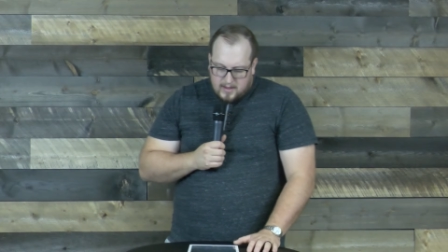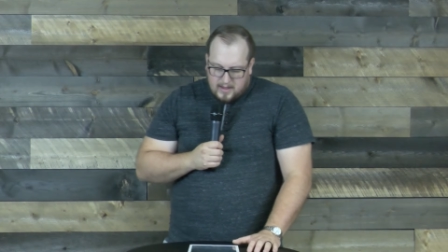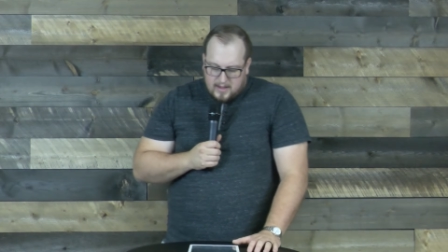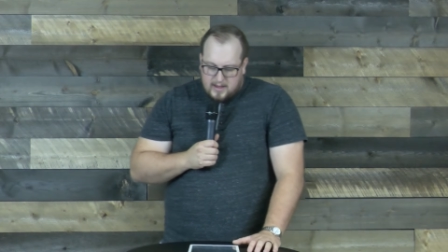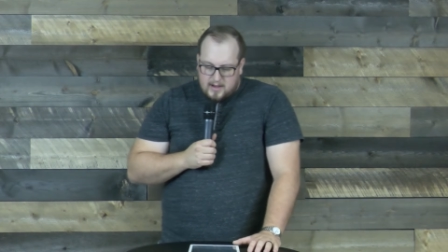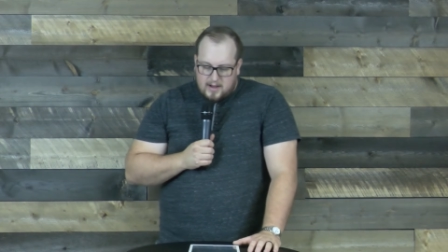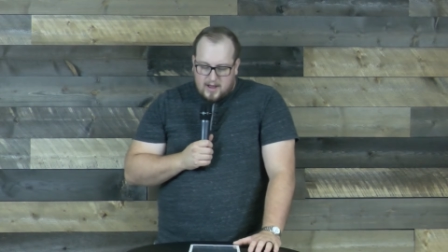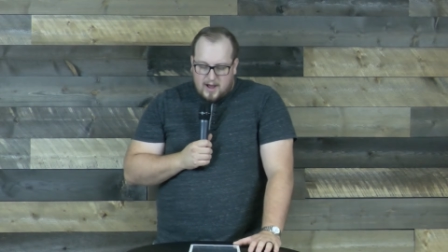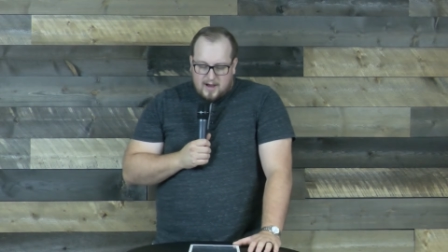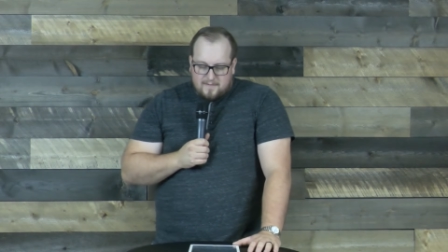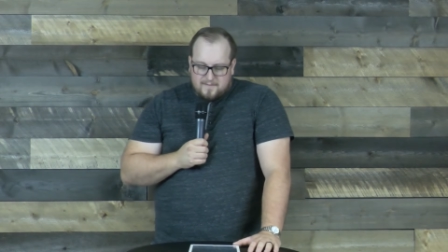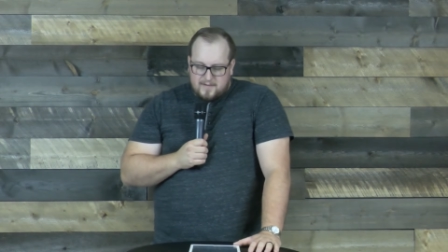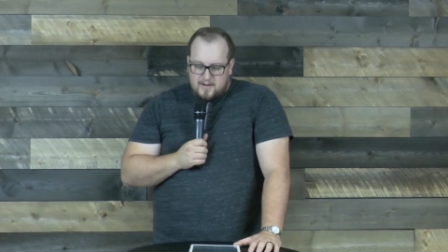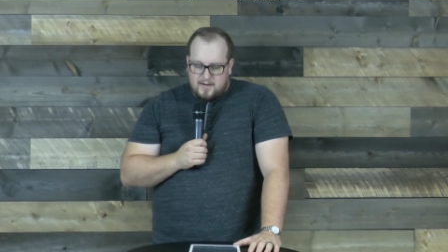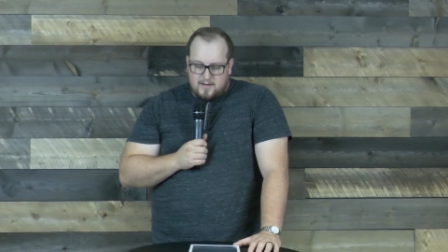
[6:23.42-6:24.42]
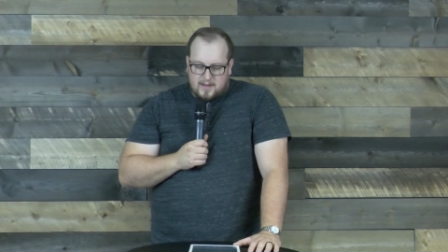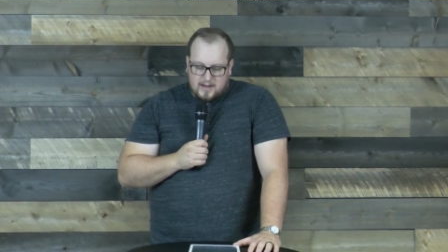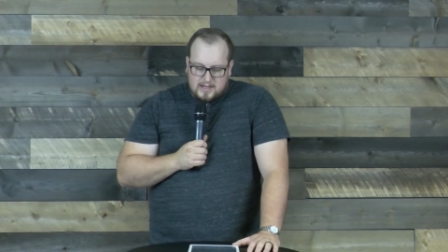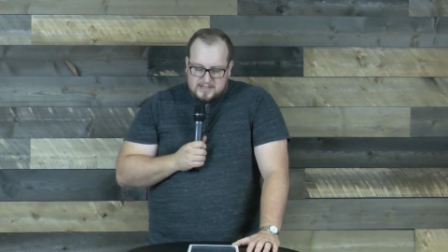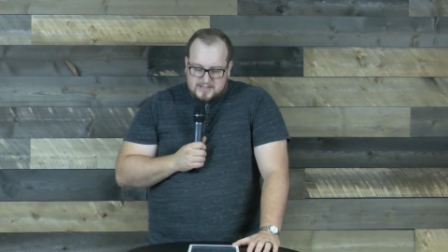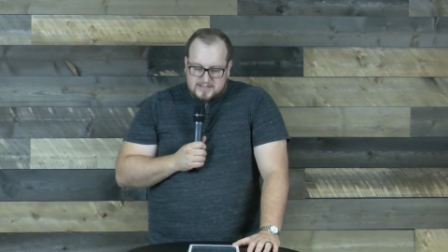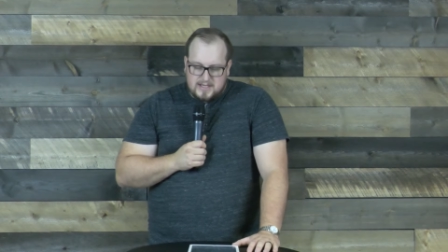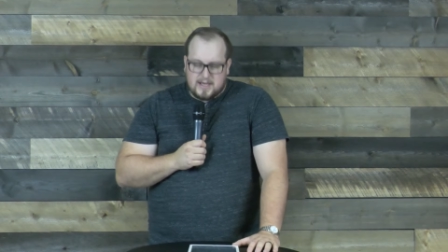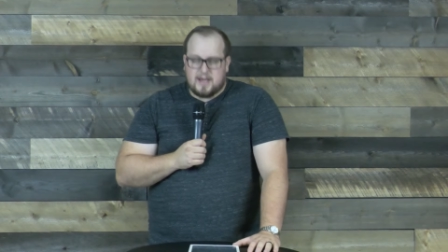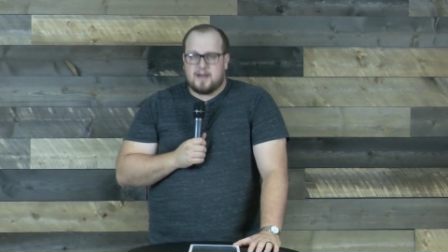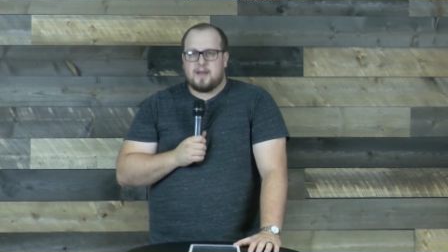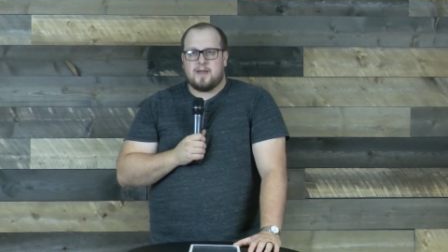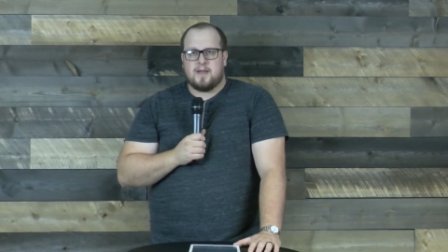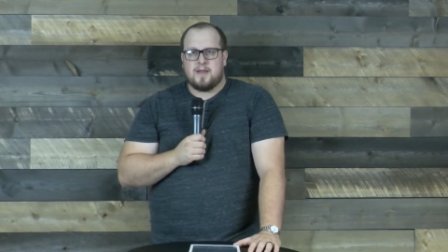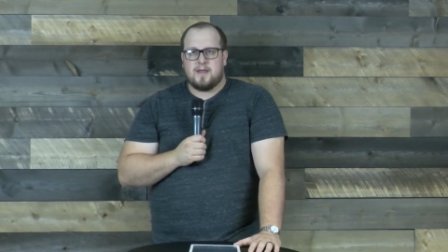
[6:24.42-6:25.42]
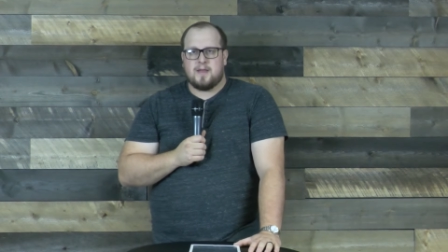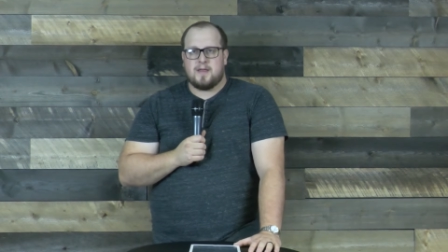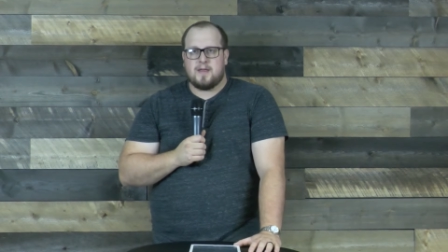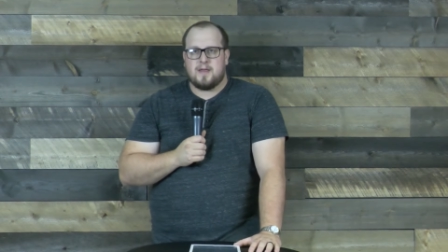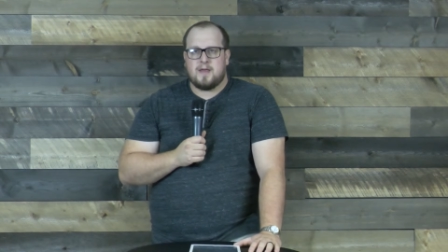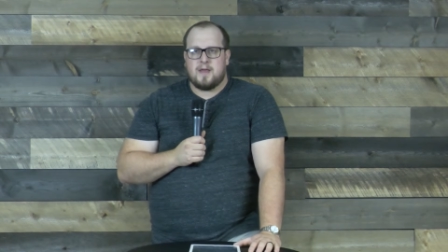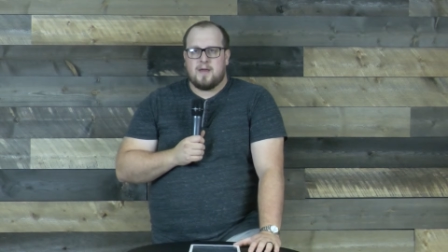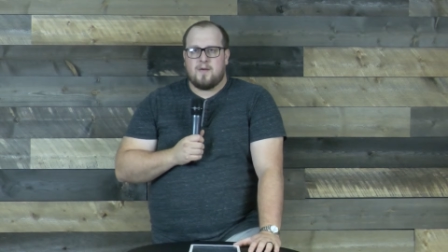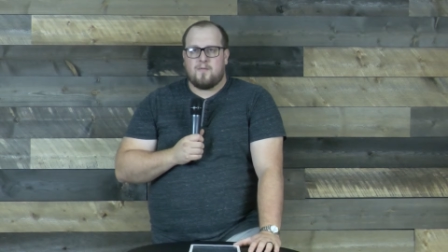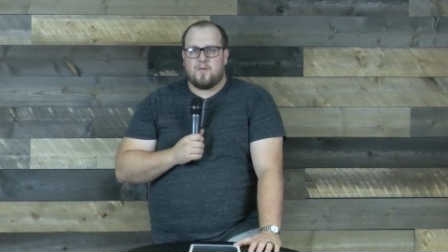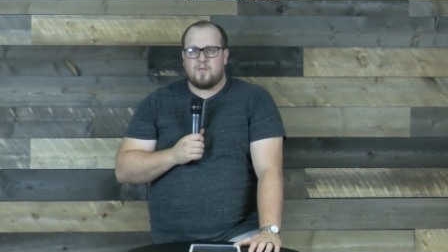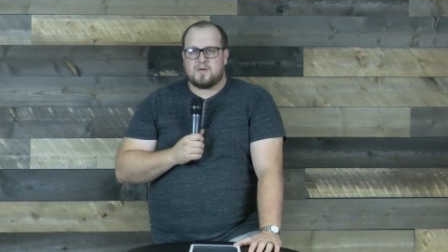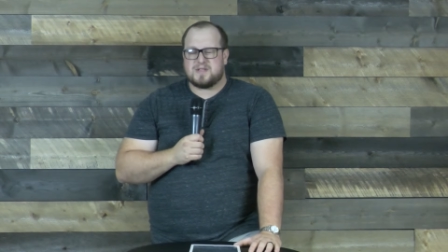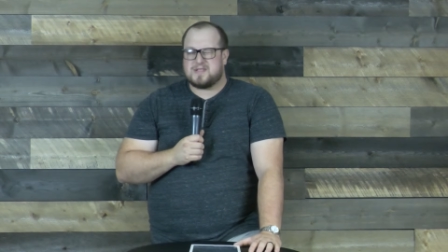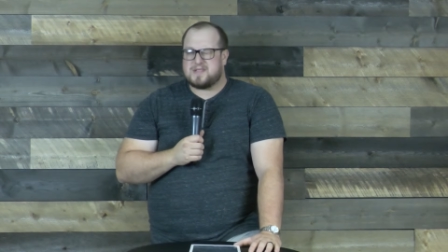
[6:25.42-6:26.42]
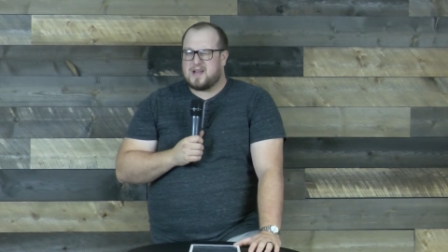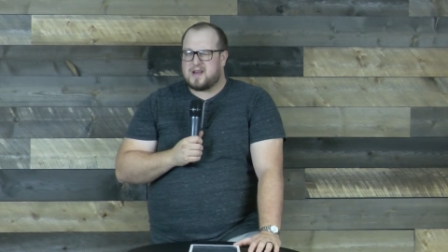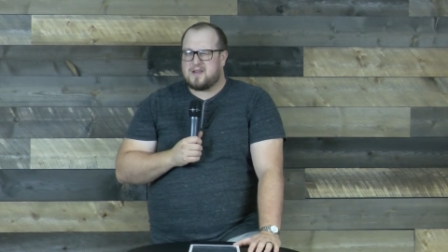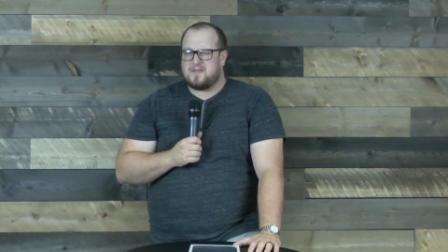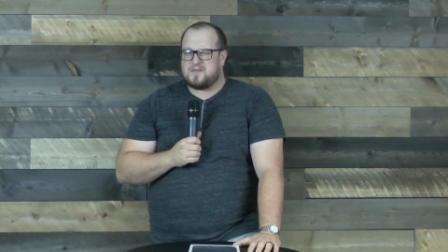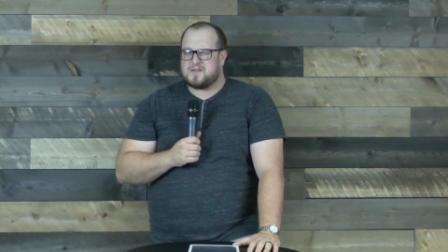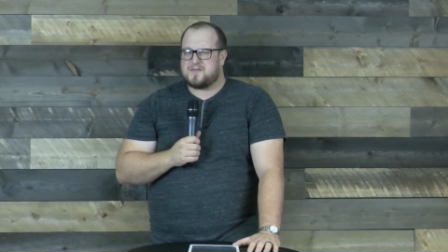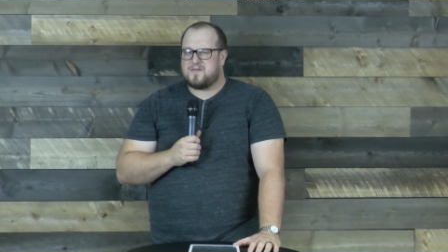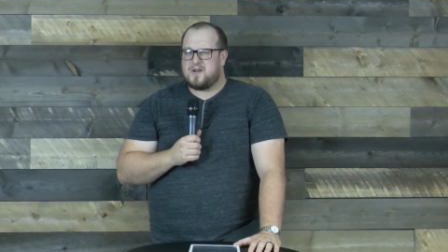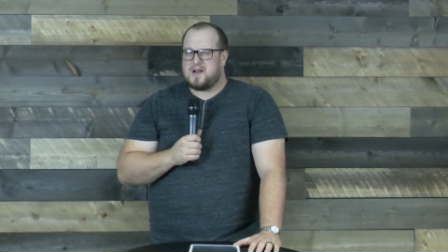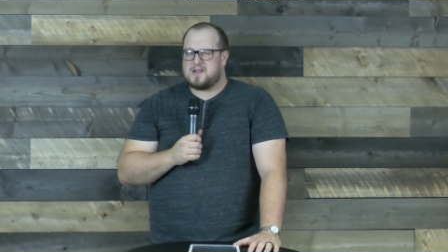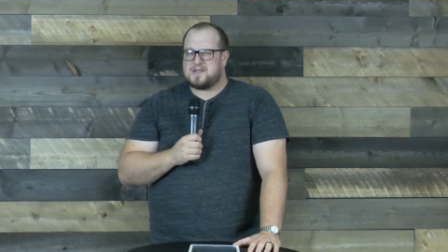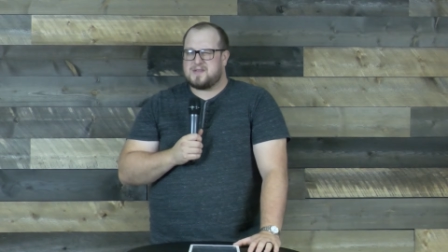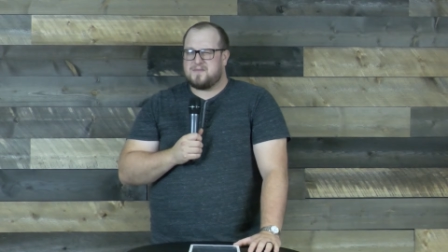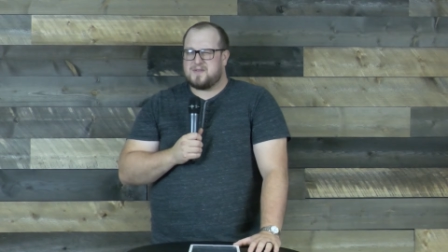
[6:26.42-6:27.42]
And often, like I said, when we're stuck in those ruts,